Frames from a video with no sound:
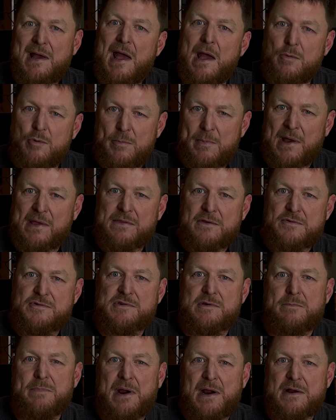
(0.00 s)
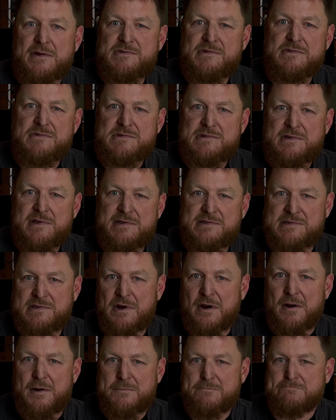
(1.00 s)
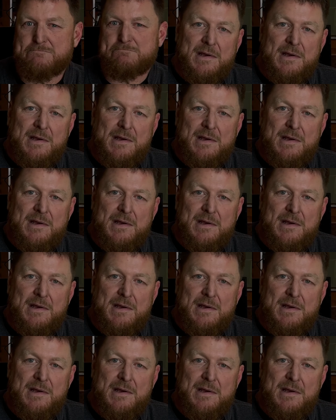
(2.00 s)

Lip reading: and we'll make those comparisons. So let's start.